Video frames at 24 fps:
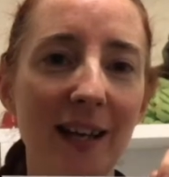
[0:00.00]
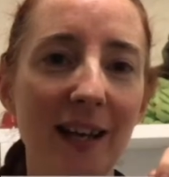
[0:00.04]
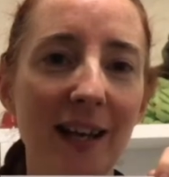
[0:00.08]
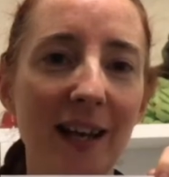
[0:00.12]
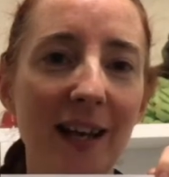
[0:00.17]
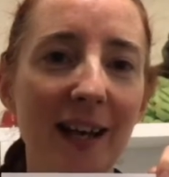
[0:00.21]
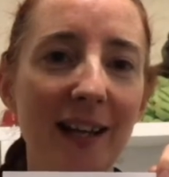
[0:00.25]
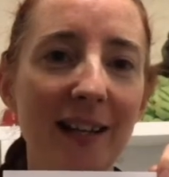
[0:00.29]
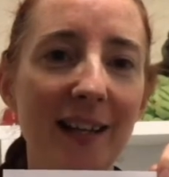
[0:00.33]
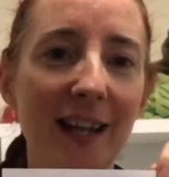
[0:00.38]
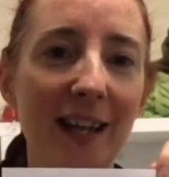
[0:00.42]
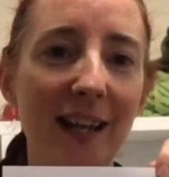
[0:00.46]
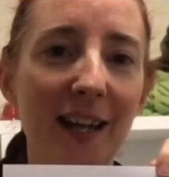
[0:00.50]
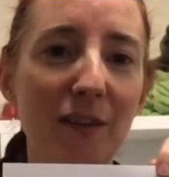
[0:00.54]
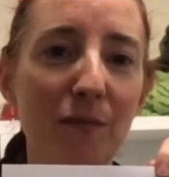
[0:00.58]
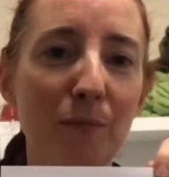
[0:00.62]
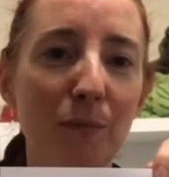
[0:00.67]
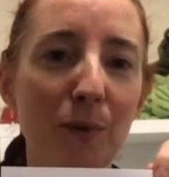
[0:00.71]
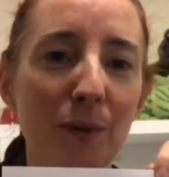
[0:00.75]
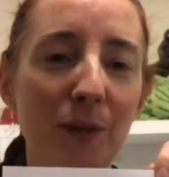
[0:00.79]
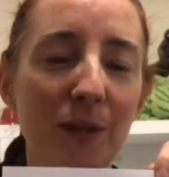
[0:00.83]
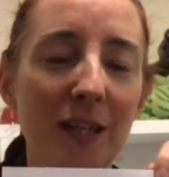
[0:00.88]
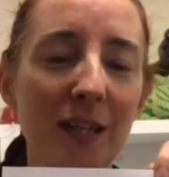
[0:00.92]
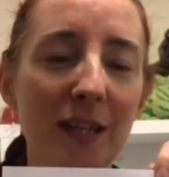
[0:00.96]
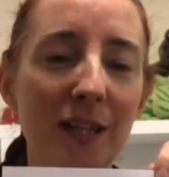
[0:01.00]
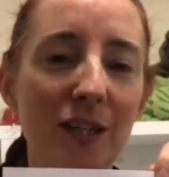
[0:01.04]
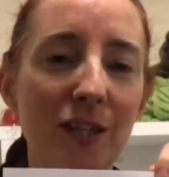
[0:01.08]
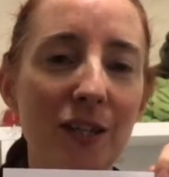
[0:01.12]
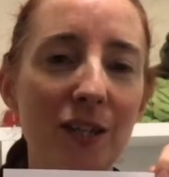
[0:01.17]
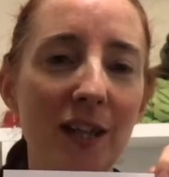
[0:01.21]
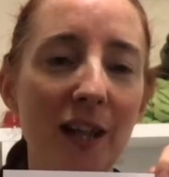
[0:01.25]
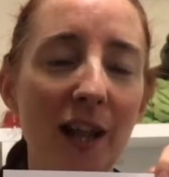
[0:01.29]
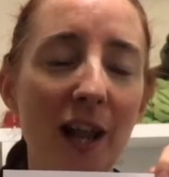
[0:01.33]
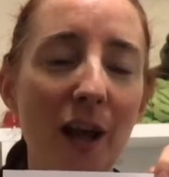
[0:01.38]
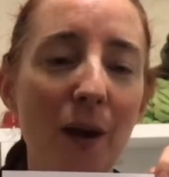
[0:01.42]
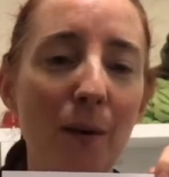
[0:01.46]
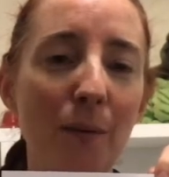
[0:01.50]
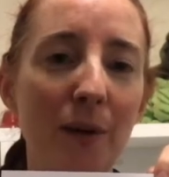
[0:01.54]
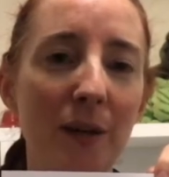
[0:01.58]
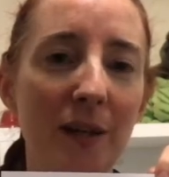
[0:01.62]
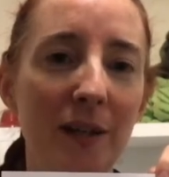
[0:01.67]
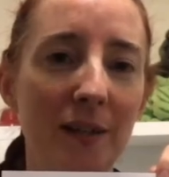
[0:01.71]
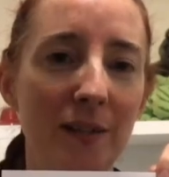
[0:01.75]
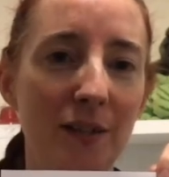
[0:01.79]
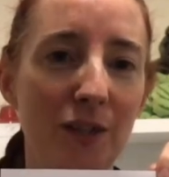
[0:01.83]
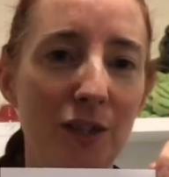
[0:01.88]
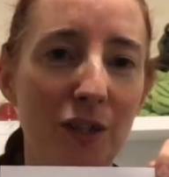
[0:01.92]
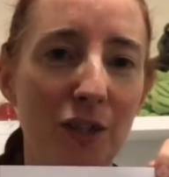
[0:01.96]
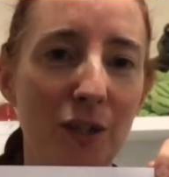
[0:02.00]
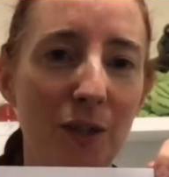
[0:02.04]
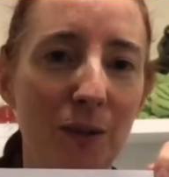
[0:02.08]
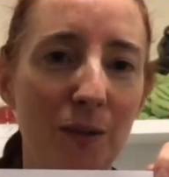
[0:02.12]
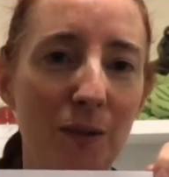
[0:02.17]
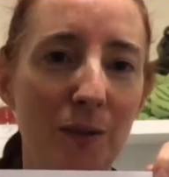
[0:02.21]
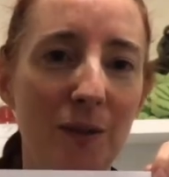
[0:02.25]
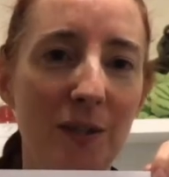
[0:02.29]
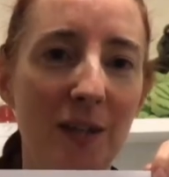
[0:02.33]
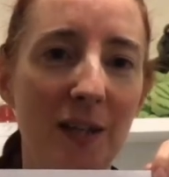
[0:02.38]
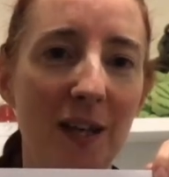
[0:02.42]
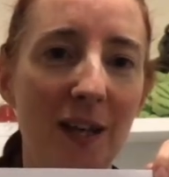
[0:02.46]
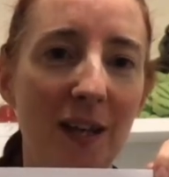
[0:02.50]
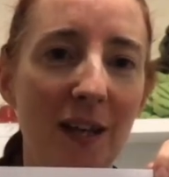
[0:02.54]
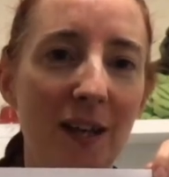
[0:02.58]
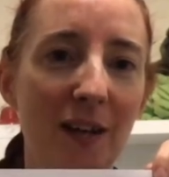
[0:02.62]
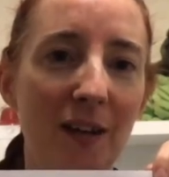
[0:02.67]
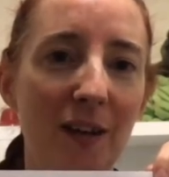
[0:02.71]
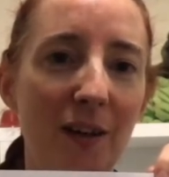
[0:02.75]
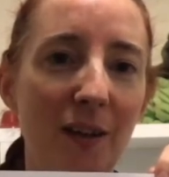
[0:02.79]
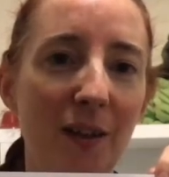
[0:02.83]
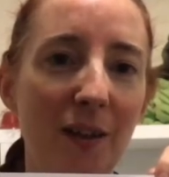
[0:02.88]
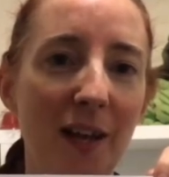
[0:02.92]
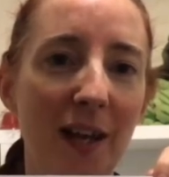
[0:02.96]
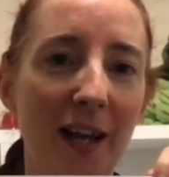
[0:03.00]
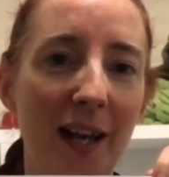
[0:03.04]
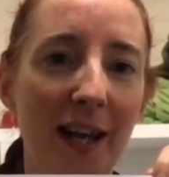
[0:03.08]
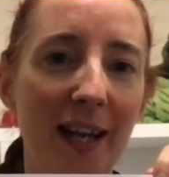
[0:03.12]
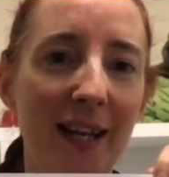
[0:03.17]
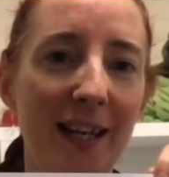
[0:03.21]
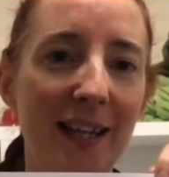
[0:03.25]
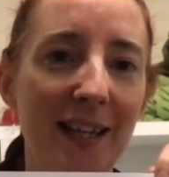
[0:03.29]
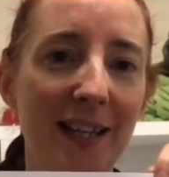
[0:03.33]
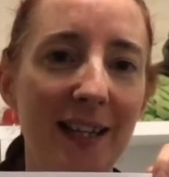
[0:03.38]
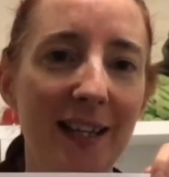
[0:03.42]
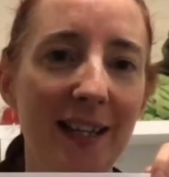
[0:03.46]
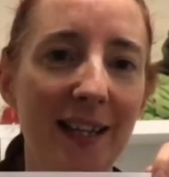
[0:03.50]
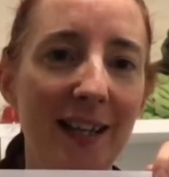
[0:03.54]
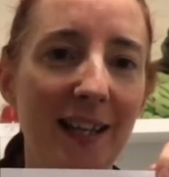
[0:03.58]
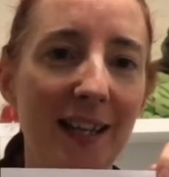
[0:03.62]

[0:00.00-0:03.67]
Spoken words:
and then I've put these lower shoes on the line